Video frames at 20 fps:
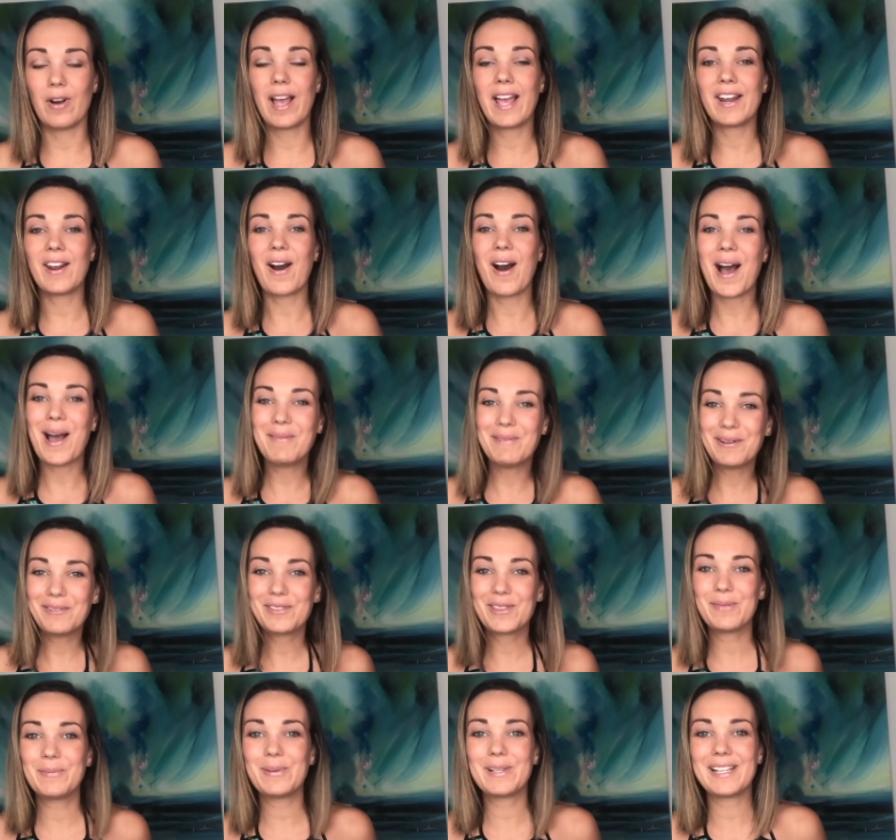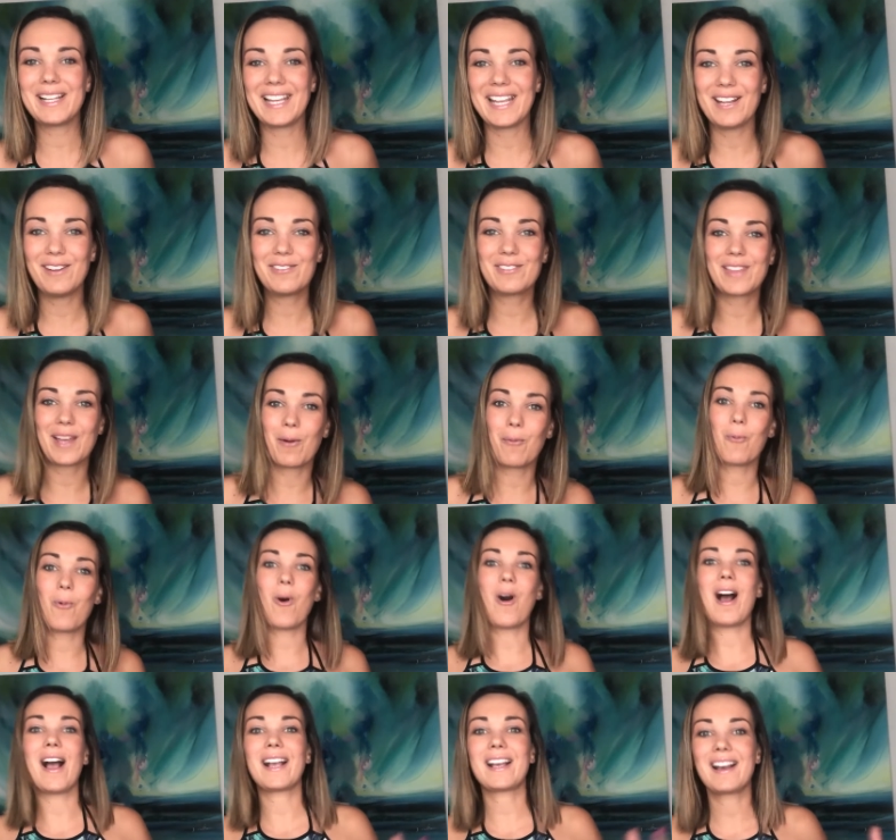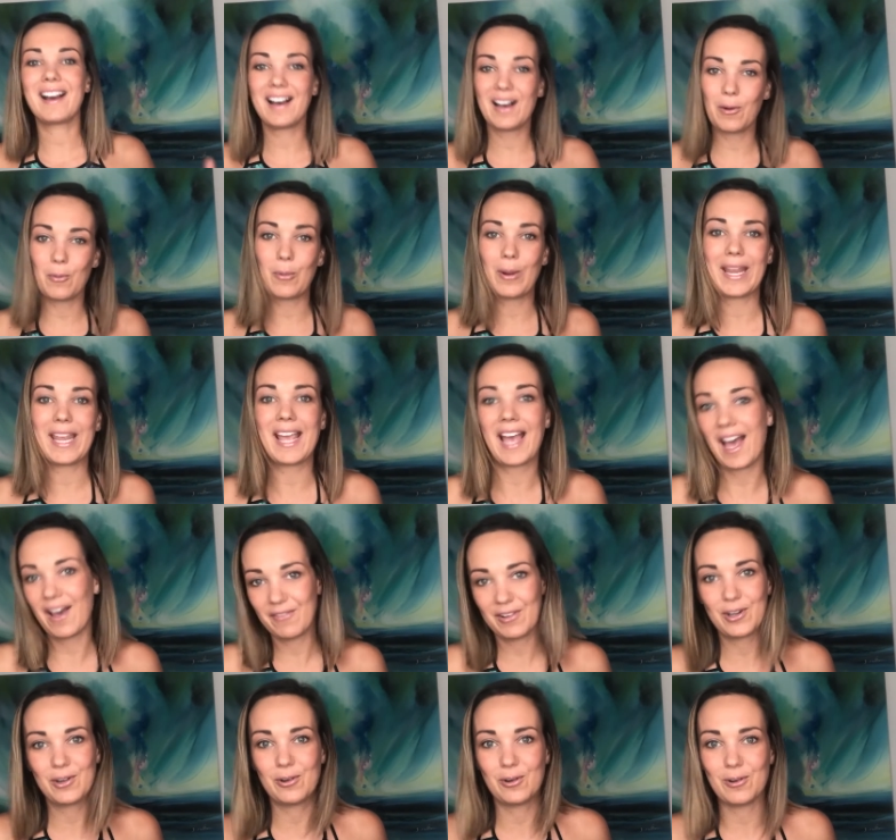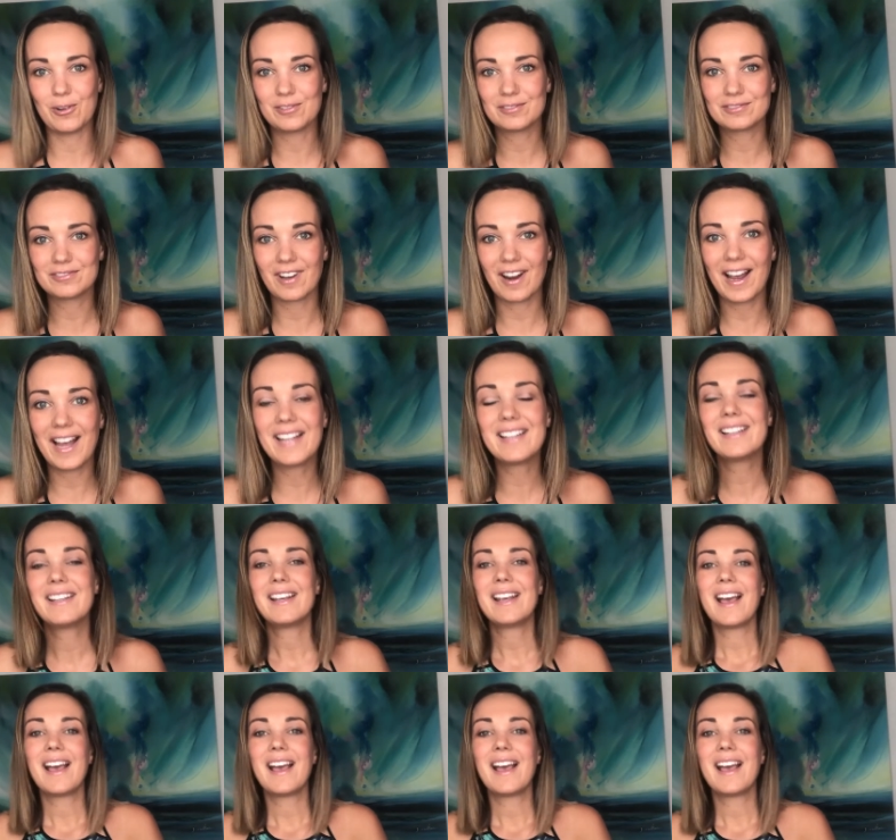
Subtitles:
And I'm of the belief that why can't we have it all, right?